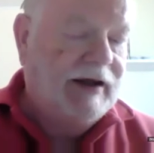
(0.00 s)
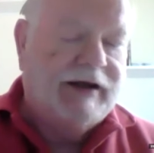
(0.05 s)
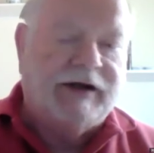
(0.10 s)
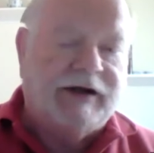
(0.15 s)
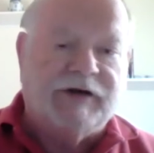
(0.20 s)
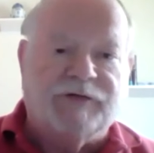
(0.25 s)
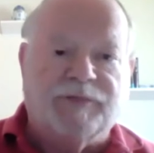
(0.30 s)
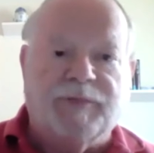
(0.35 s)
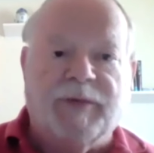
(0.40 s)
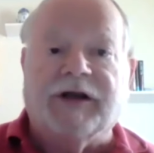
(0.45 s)

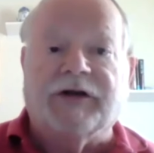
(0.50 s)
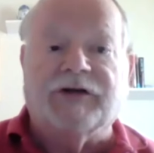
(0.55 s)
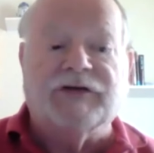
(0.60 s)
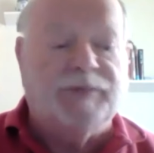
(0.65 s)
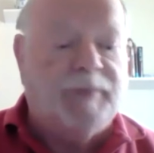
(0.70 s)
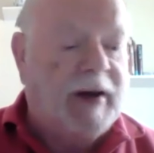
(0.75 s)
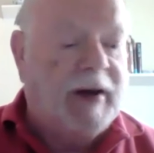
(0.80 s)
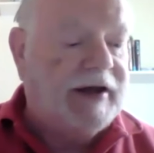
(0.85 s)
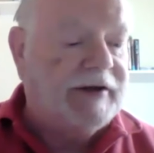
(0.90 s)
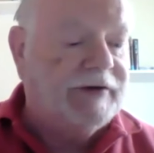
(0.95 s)
It has been
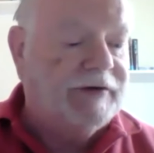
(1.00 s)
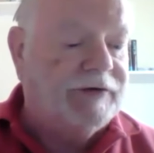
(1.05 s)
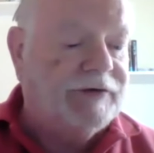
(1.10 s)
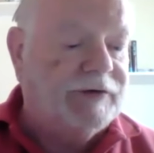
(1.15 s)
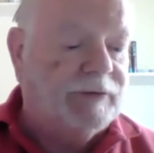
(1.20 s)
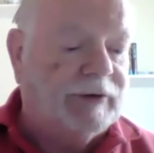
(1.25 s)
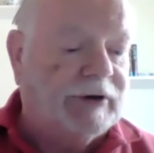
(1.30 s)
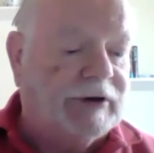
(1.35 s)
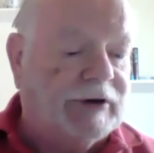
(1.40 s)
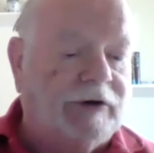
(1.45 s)
expanded
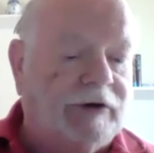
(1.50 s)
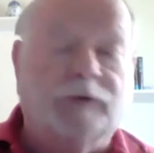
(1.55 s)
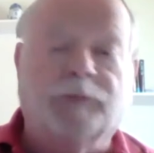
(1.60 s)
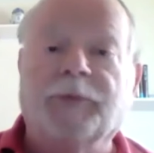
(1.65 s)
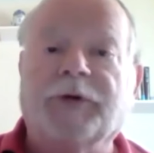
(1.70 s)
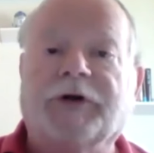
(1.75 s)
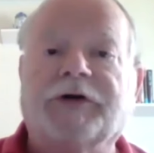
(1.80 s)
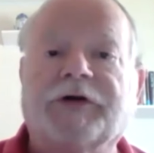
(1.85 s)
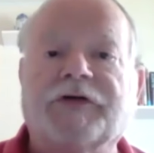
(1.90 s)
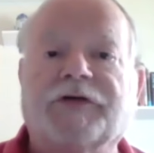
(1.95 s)
to
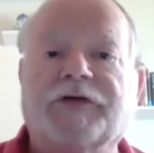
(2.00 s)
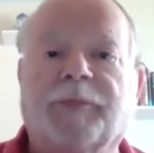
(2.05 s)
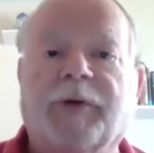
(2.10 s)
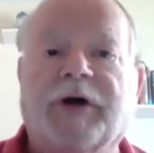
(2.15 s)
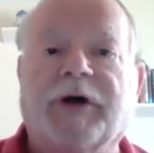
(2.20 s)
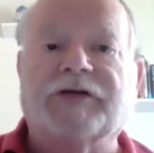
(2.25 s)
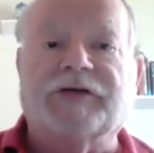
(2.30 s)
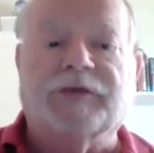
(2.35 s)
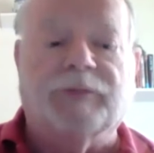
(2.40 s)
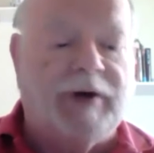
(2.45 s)
include
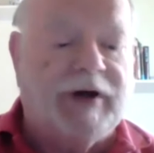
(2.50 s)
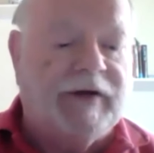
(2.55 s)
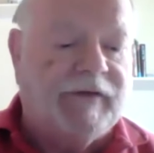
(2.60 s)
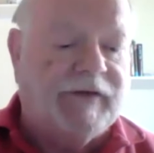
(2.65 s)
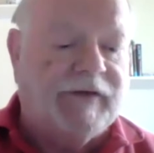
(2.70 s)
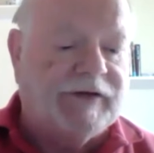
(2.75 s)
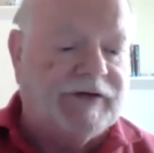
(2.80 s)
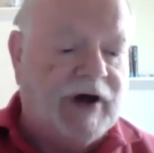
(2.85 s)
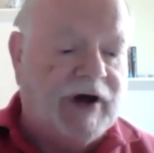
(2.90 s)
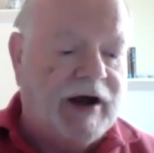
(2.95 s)
participation by
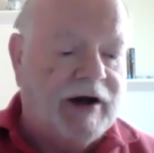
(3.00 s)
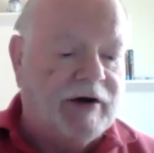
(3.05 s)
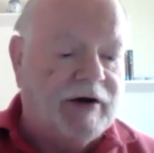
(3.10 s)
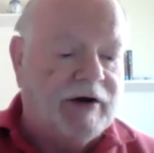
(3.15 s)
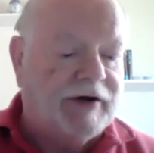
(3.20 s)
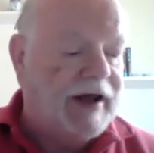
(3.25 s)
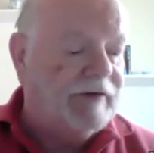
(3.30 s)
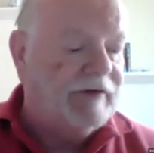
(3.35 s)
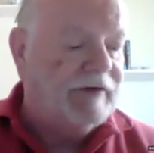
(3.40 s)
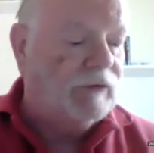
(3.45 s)
the
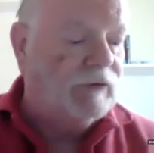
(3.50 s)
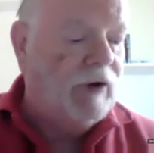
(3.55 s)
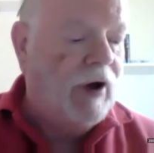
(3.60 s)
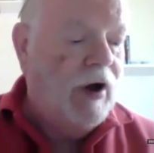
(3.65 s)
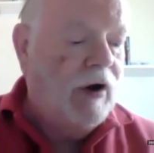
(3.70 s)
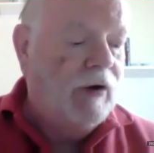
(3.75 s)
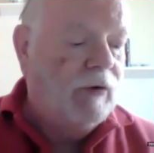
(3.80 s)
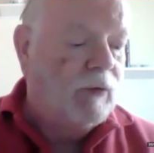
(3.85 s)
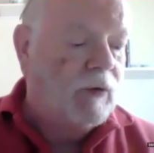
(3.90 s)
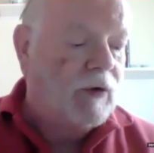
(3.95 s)
entire Naval
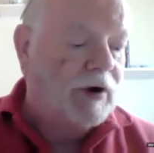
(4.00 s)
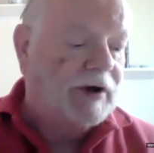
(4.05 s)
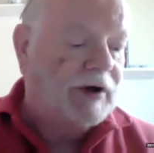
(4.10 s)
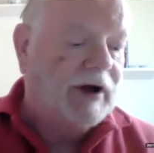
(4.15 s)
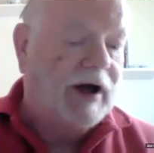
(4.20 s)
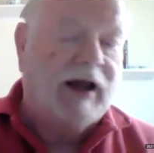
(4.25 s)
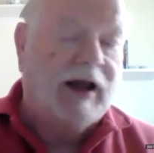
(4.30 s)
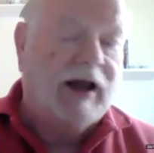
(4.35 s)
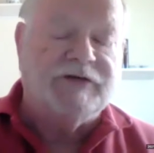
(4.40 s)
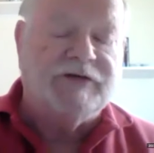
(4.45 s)
War
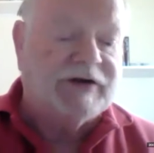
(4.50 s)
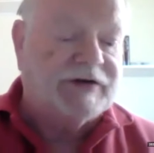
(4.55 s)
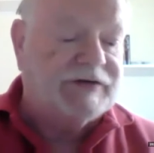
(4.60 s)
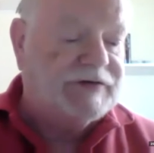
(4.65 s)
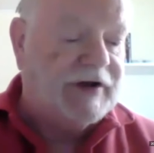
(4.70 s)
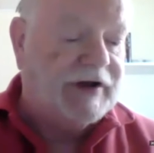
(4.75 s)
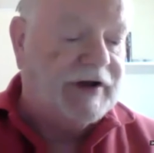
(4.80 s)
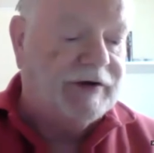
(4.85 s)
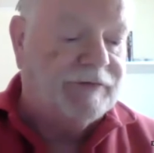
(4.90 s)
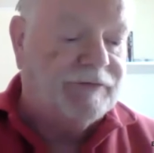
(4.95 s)
College
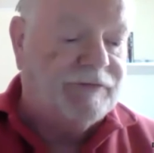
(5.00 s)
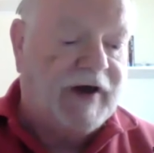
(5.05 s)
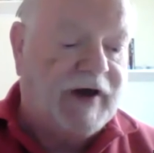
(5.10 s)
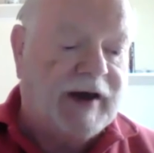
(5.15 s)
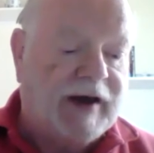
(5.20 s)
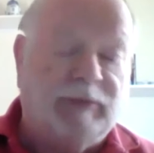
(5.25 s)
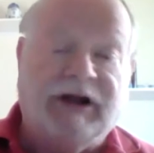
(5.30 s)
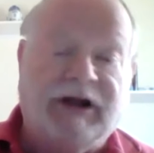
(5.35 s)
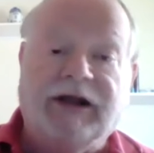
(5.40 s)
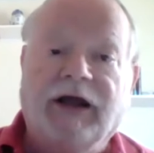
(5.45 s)
extended
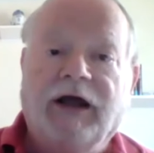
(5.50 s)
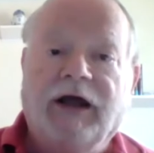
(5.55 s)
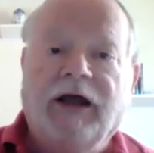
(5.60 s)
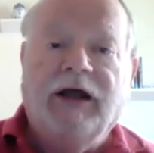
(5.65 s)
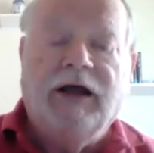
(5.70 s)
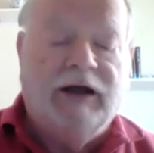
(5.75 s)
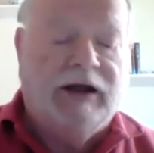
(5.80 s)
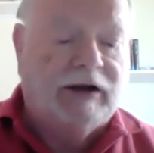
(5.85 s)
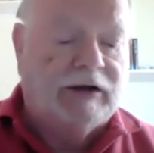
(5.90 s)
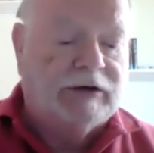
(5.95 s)
family,
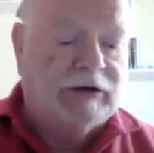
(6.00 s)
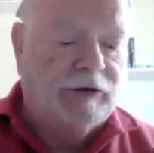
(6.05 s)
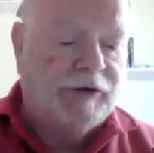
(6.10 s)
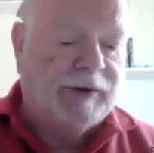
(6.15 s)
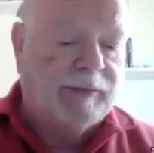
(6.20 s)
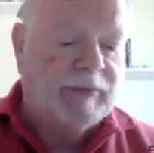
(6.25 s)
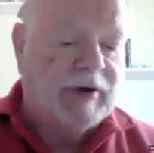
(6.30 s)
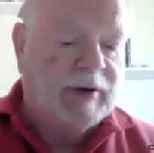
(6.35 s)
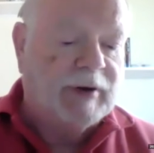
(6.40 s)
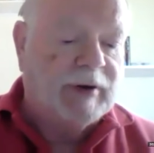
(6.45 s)

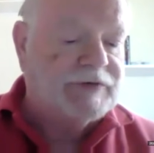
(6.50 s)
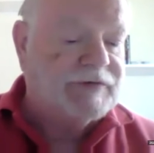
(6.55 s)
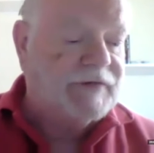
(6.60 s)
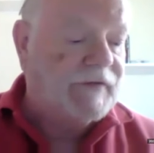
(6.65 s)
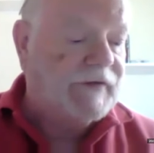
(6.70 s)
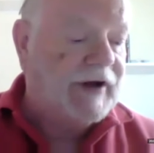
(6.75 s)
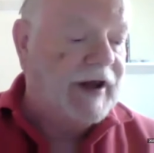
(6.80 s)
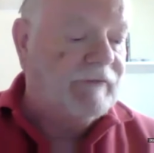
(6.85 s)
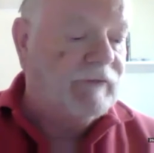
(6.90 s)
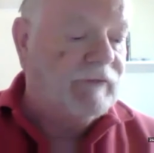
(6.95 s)
including members
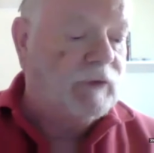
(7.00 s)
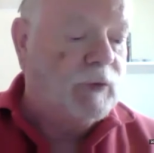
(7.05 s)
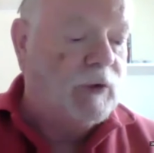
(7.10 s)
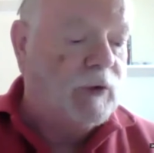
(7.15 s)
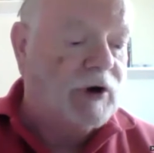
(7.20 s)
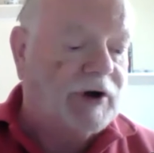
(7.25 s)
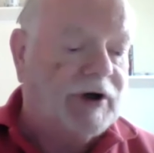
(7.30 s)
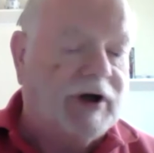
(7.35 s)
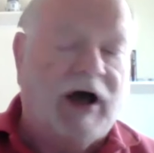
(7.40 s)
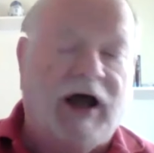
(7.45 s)
of the Naval
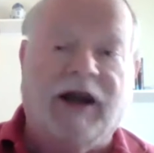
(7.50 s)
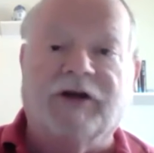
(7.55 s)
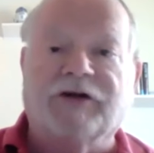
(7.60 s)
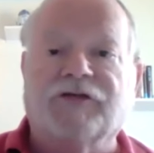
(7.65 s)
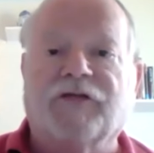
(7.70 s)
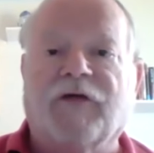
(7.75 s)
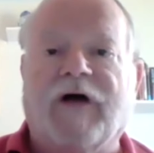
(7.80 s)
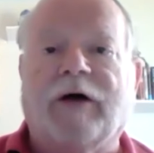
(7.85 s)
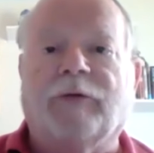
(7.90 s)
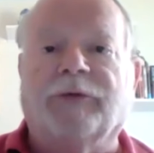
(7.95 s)
War
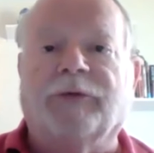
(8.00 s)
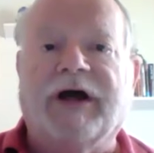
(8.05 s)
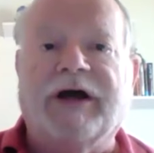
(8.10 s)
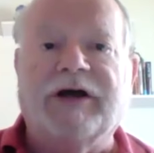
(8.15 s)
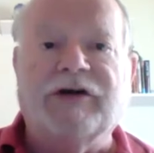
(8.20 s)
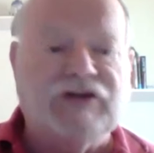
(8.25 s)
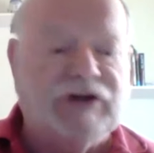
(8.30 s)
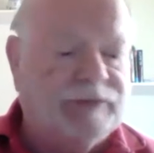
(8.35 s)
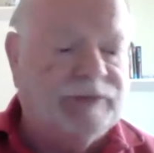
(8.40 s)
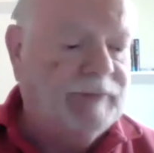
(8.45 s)
College
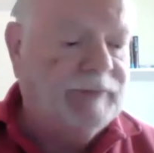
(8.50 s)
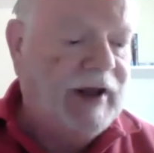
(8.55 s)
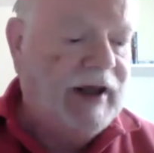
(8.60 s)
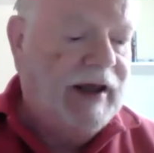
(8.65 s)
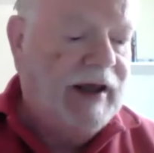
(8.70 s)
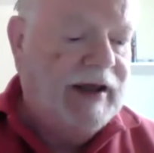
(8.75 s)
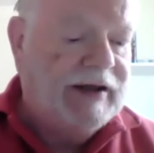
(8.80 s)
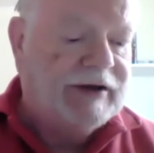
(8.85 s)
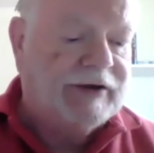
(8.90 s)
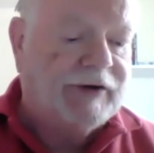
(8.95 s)
Foundation,
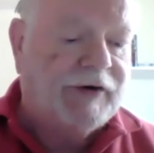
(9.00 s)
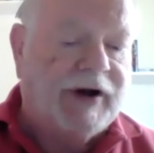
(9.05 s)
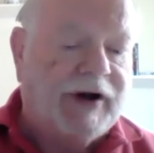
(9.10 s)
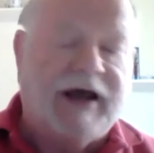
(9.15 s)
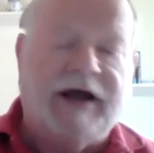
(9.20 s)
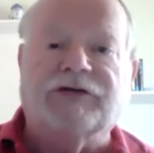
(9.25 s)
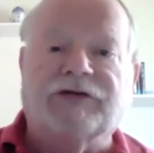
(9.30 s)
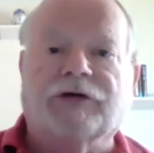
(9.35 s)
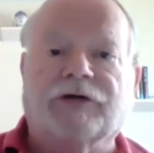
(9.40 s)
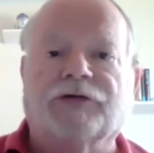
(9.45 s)

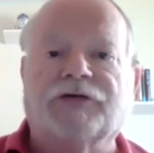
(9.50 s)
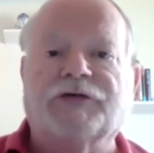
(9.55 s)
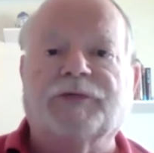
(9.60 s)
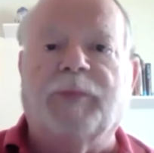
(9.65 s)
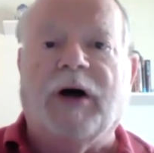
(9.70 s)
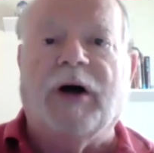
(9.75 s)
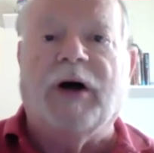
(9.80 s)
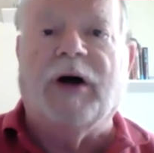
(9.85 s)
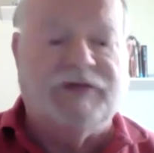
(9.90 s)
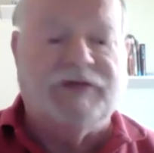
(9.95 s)
international
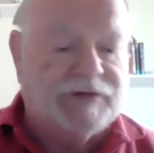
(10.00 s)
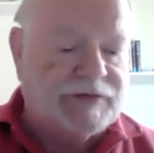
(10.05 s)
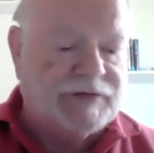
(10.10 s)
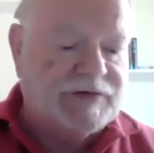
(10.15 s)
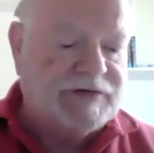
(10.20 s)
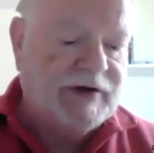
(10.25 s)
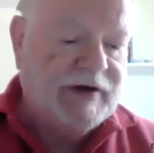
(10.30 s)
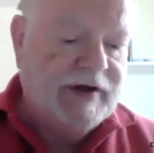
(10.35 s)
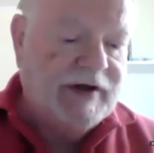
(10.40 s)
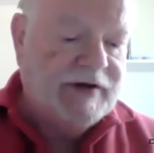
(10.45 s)

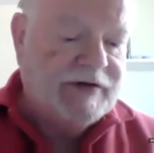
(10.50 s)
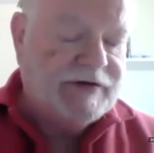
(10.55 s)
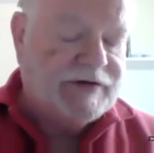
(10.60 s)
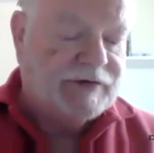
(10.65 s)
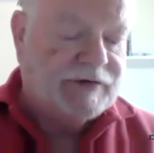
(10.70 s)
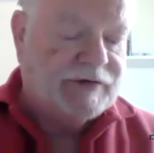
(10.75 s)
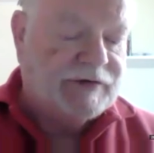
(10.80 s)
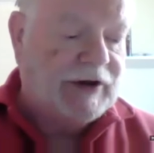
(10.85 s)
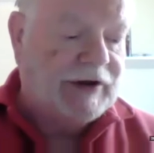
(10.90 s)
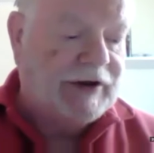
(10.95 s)
sponsors,
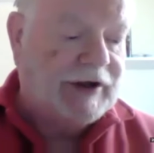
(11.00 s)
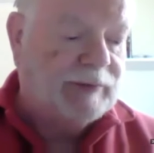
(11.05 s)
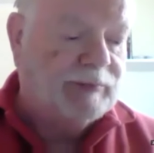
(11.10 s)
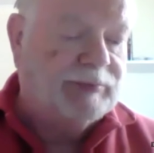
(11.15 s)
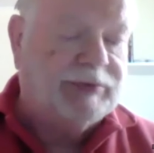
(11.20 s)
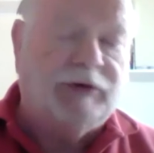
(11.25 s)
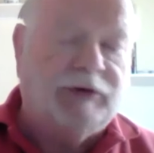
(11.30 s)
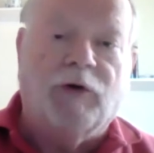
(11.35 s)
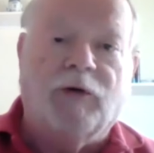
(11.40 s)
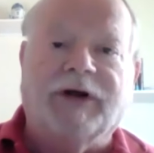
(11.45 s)
civilian
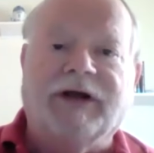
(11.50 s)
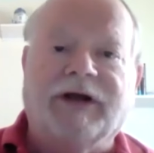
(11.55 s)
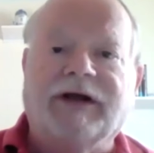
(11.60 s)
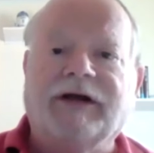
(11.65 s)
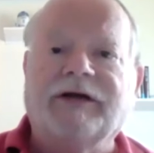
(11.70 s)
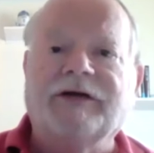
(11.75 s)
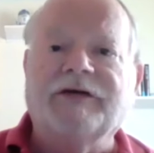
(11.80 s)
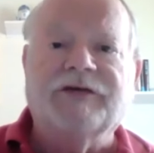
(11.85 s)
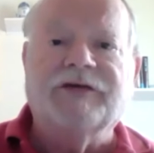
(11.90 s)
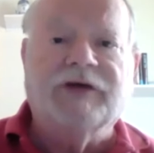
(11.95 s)

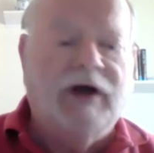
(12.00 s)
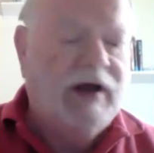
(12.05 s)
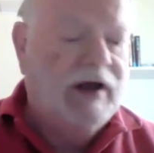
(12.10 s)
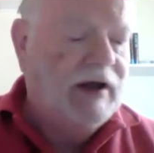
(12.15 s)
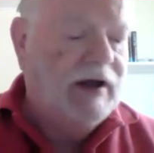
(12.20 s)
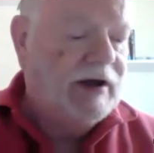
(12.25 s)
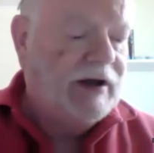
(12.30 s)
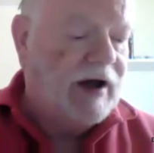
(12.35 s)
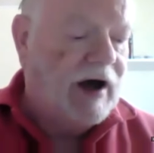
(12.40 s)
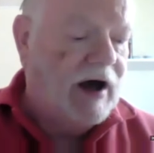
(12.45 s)
employees,
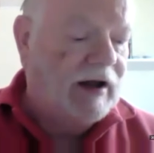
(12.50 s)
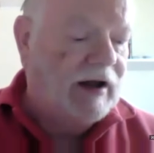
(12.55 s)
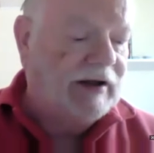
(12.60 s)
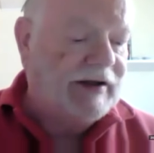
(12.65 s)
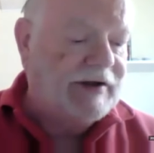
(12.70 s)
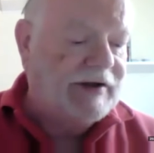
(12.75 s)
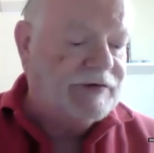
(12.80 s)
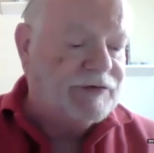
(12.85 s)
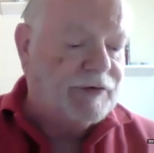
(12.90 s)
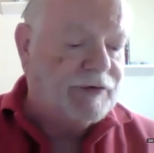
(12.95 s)

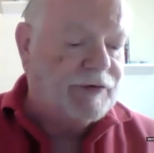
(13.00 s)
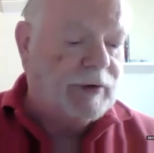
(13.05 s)
colleagues